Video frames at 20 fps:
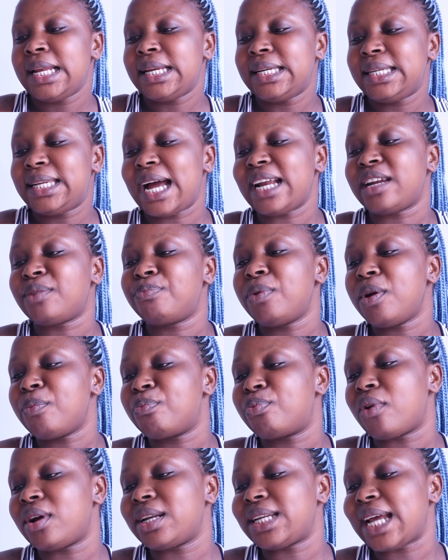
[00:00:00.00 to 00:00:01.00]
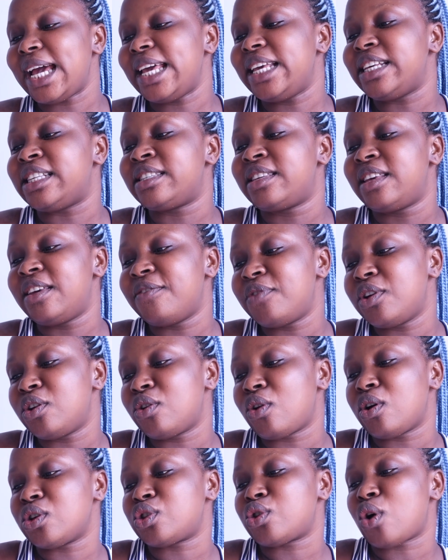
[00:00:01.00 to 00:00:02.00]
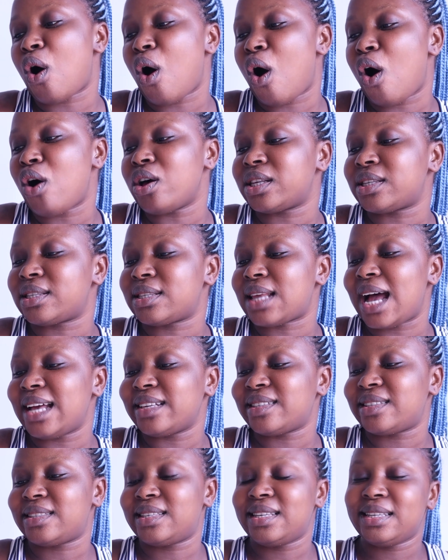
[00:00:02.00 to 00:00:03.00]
that Bigbrother is giving us all star